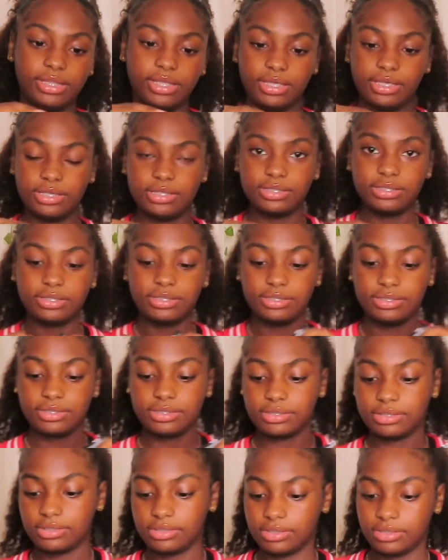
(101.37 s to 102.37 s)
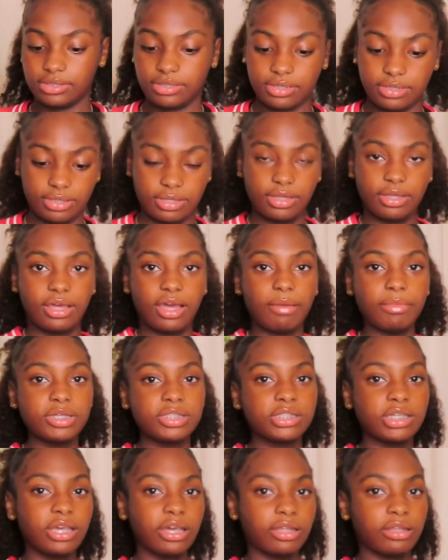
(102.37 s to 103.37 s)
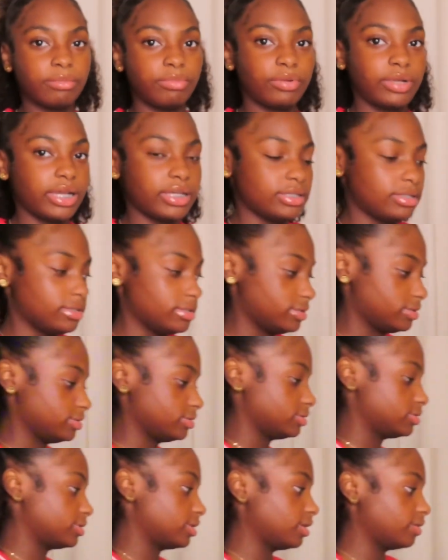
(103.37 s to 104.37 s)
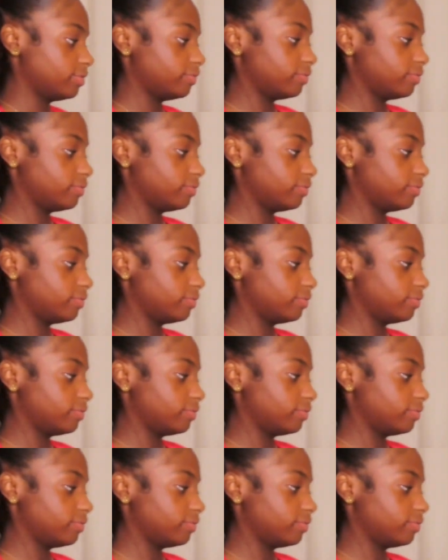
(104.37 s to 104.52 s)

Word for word: this. I'm gonna tell you the price.